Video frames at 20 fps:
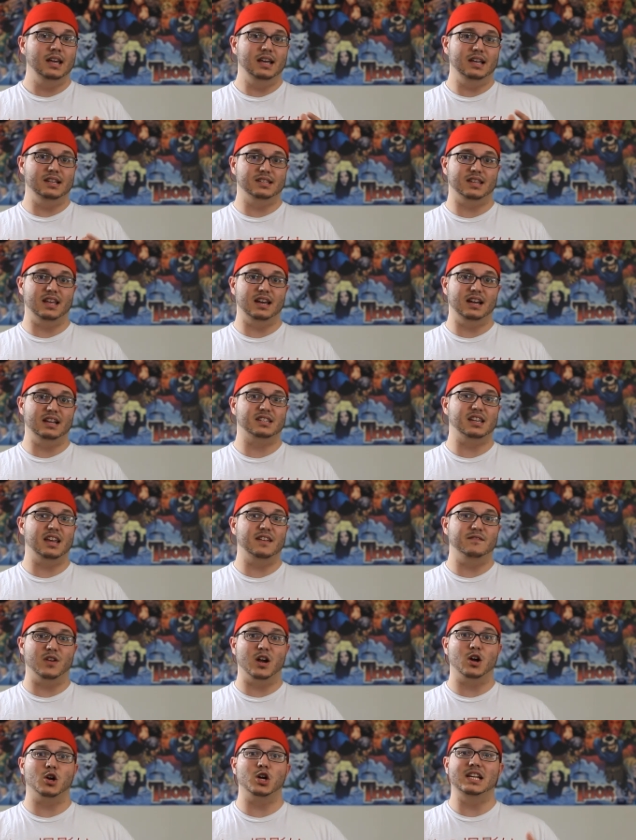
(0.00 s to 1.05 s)
is that it's a
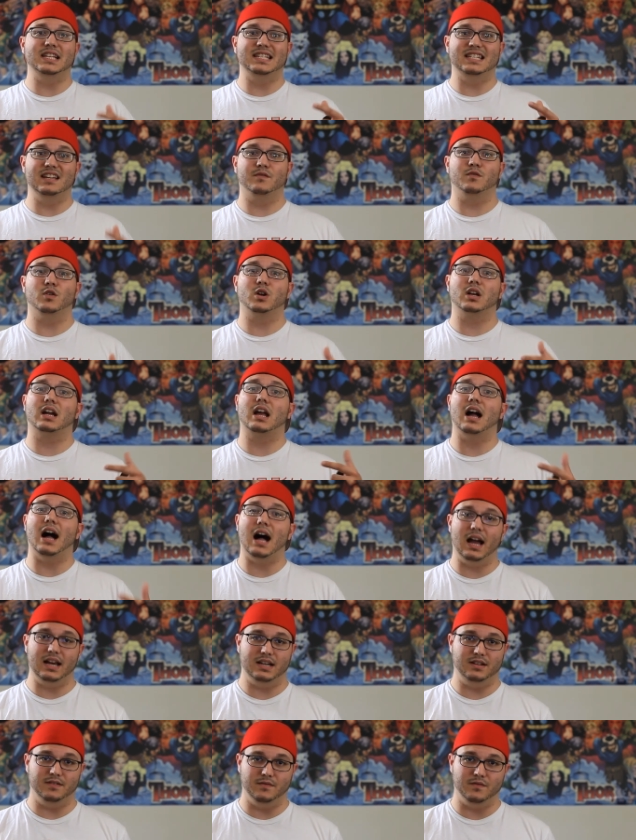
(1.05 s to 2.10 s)
very different
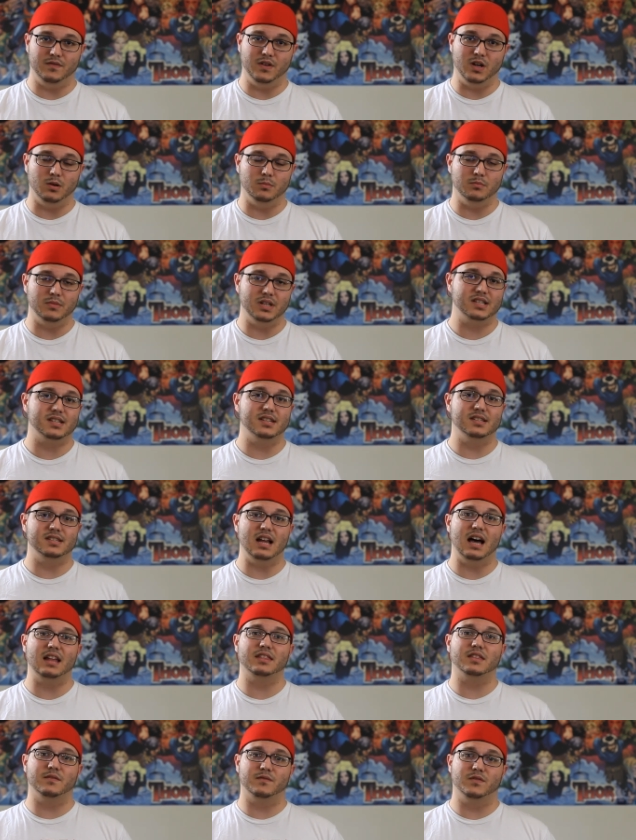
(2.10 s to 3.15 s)
kind of film. This is
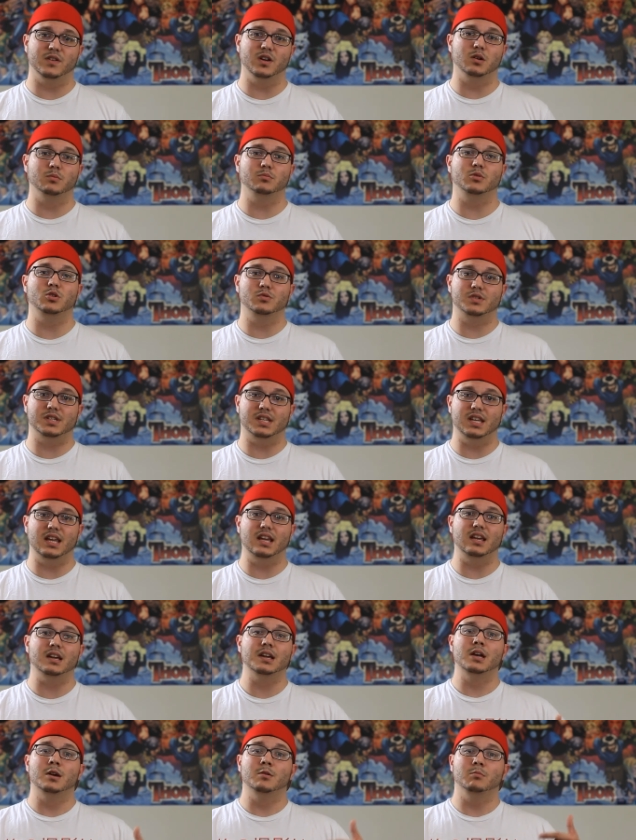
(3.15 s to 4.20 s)
not the film you
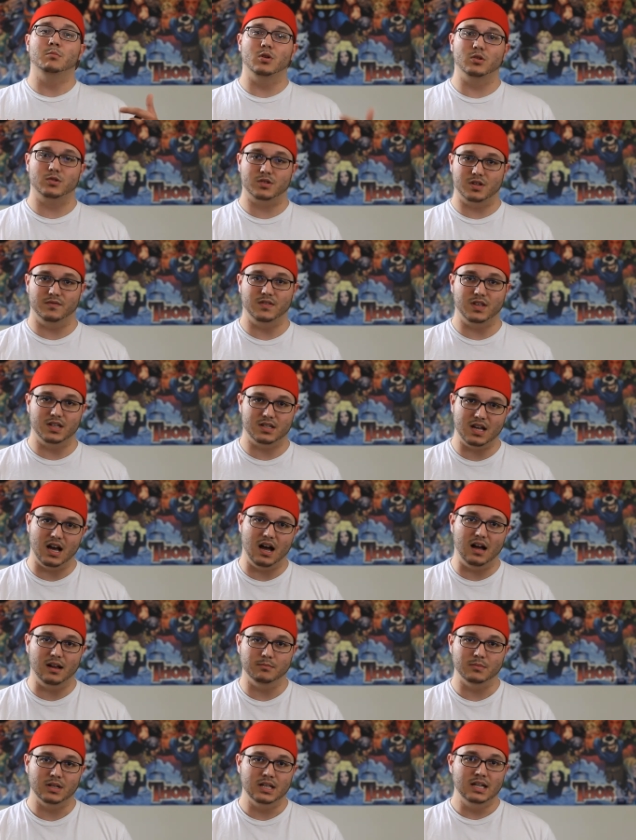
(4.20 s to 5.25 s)
see most of the
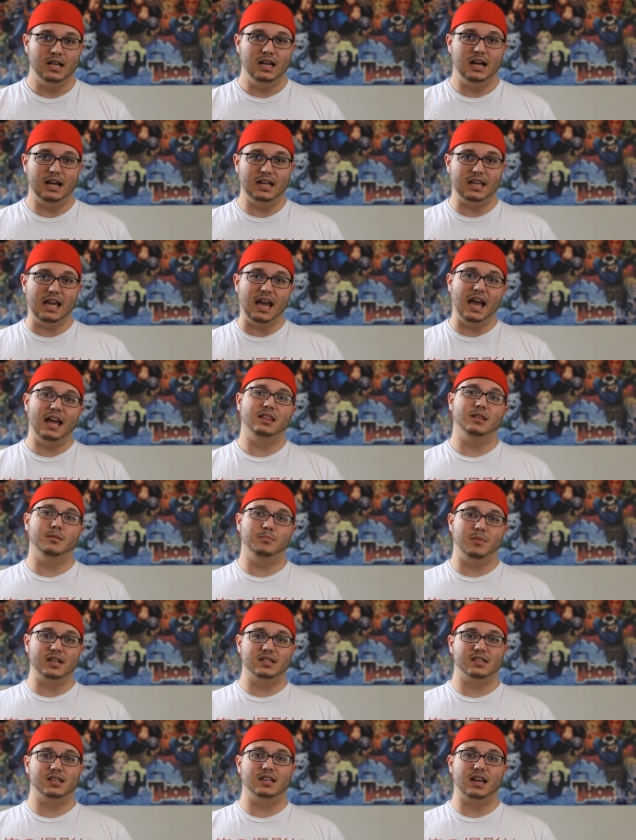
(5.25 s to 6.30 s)
time. Again, the
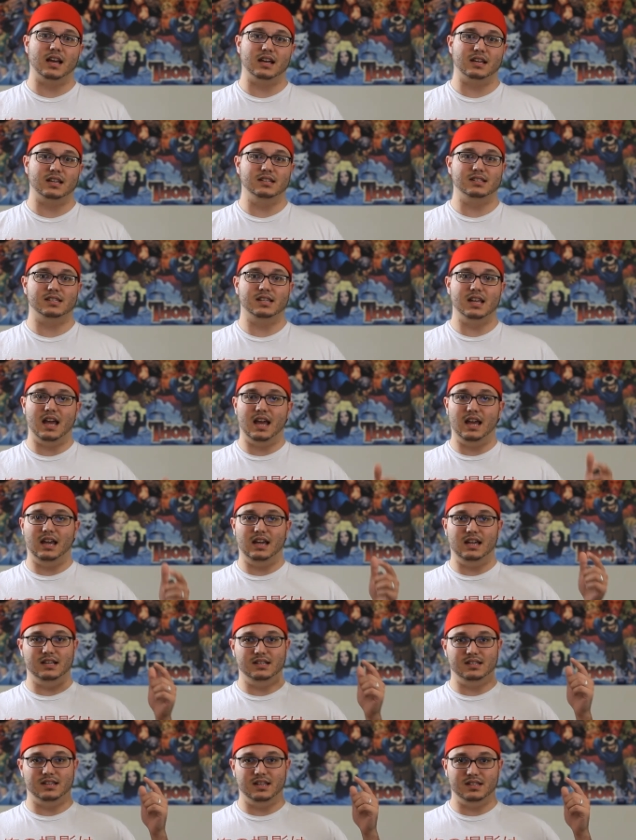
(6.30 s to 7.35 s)
best thing I can say
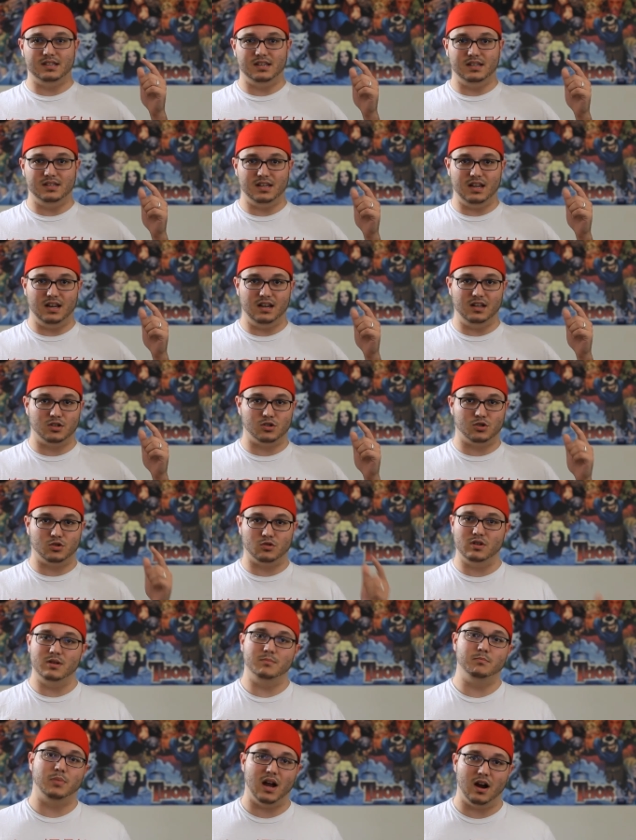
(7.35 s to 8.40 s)
is this is an
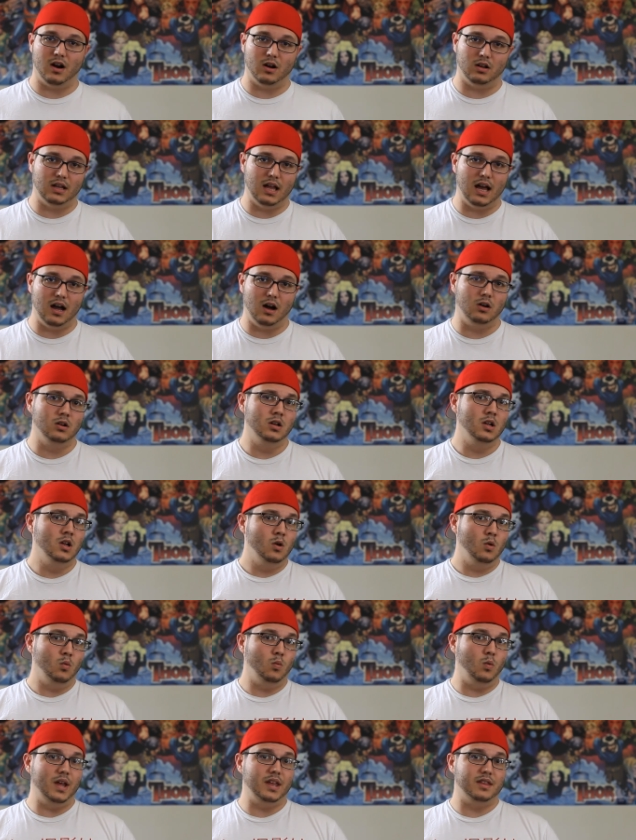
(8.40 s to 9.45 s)
extreme parallel
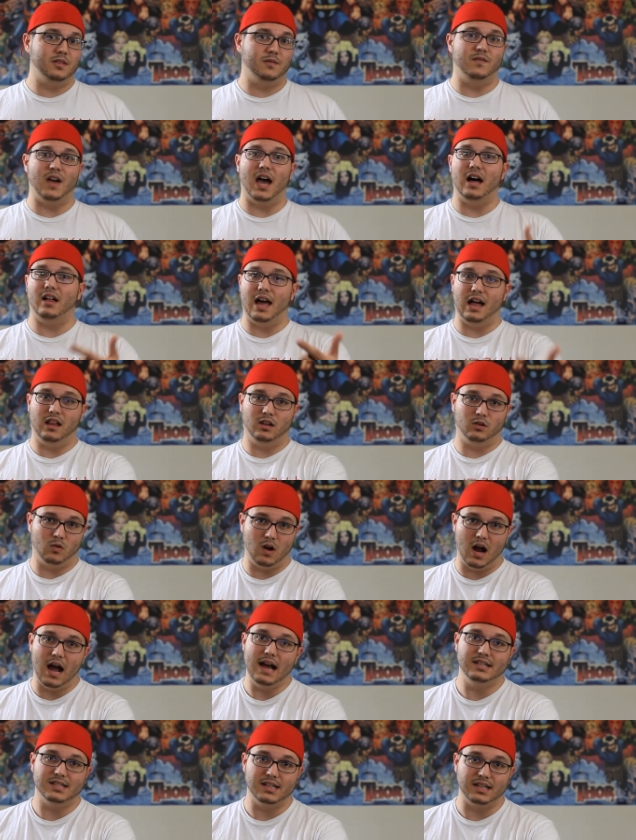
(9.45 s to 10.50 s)
with Valhalla
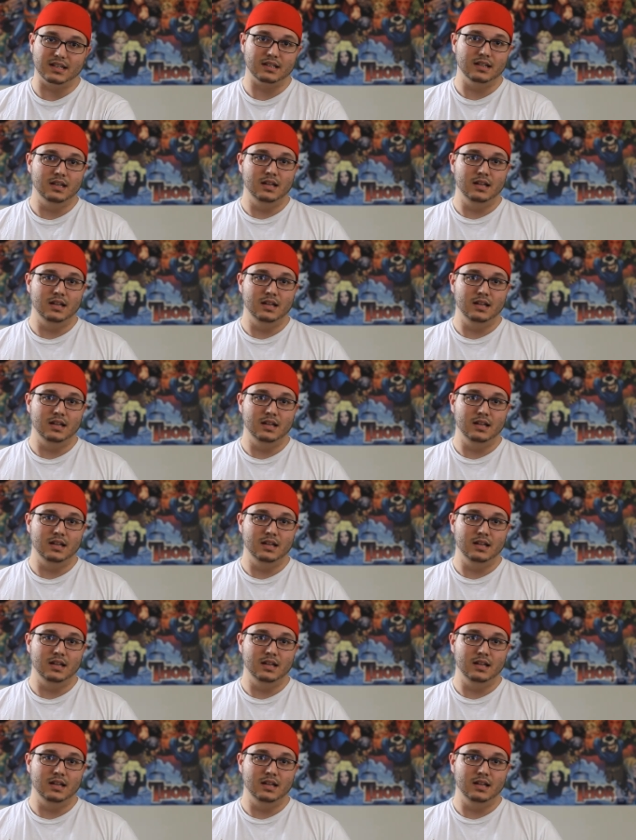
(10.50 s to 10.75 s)
Rising.